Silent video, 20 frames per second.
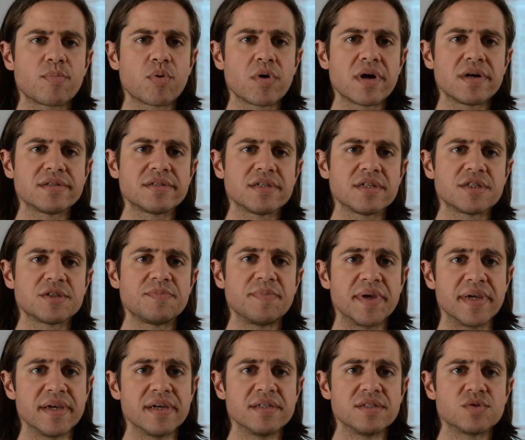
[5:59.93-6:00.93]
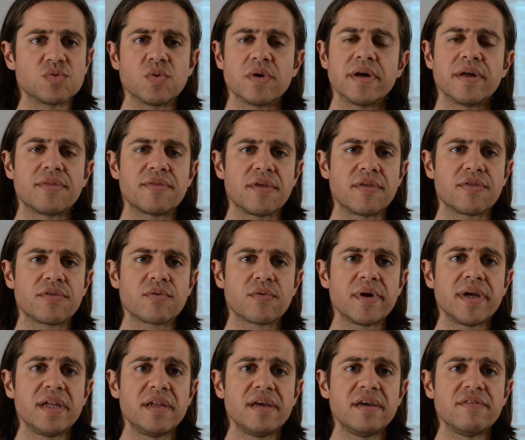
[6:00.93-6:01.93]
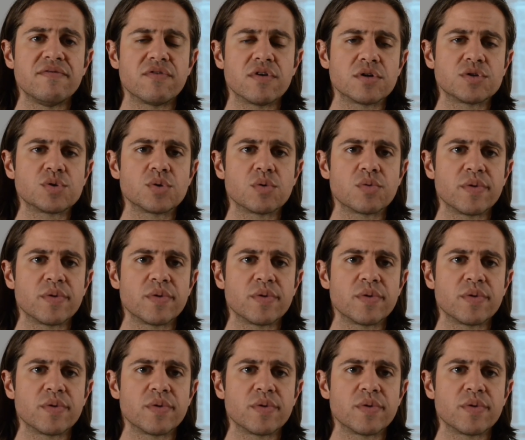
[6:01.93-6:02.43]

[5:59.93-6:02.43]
process begins with a 3D virtual